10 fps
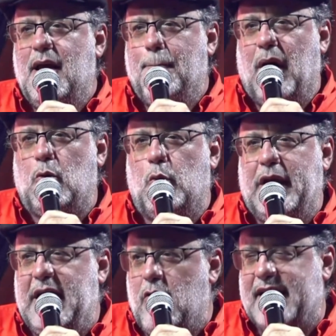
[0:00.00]
But
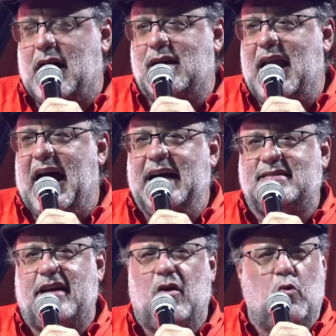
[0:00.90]
we recognize
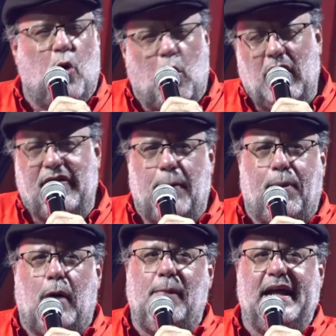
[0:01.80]
that the role of the
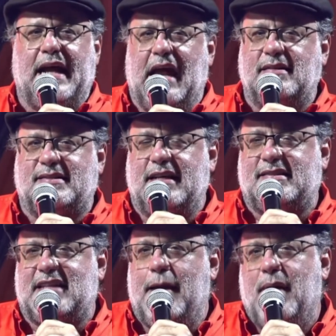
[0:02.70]
public health
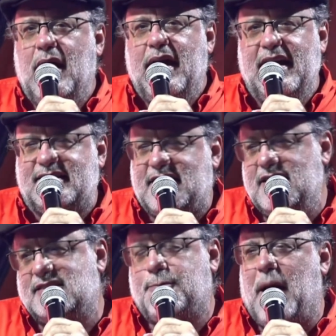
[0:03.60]
system is to
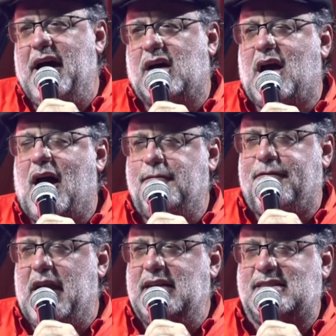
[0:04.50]
inspire
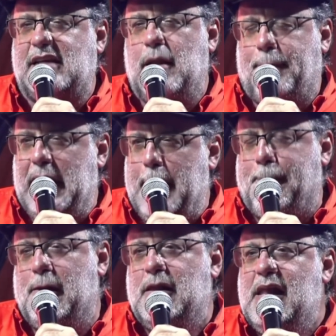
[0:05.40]
confidence in the
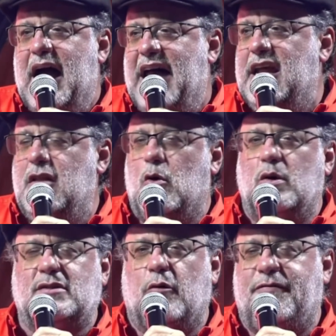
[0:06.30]
people and in
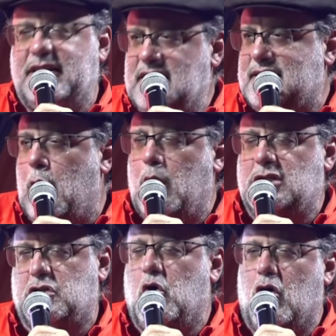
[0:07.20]
those who visit our
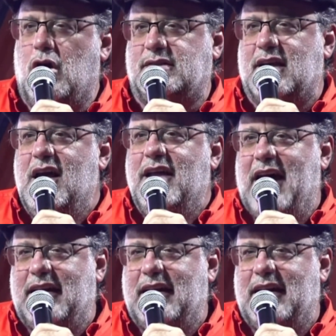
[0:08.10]
shores, that